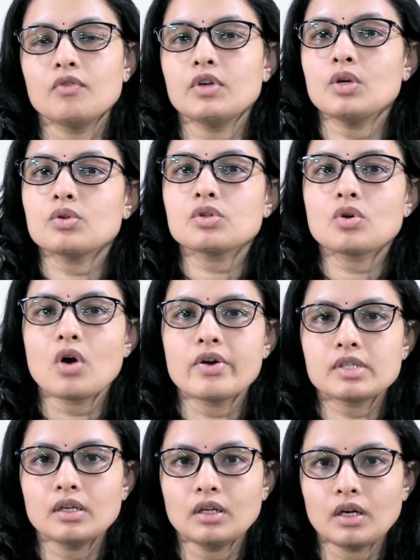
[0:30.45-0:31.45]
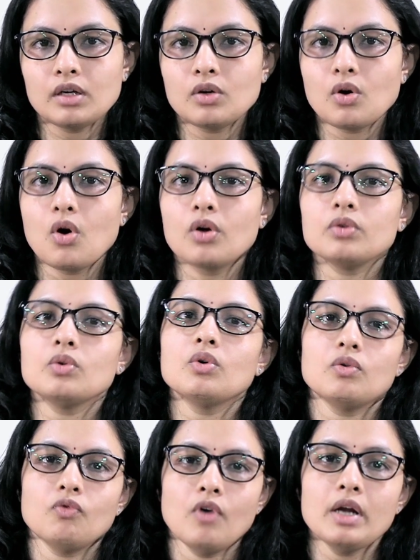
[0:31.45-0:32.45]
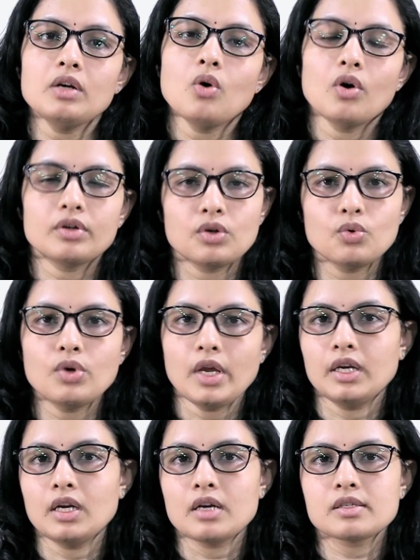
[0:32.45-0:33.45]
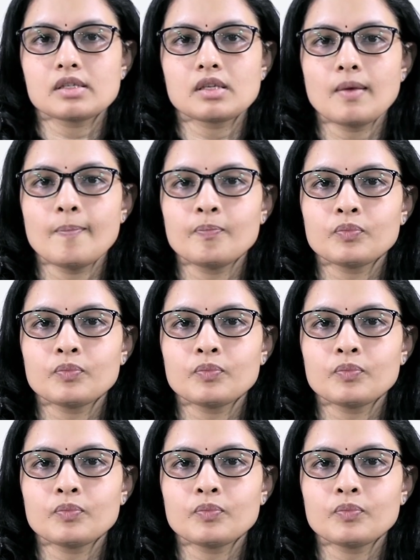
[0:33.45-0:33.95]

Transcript: we used to concentrate on one or two areas.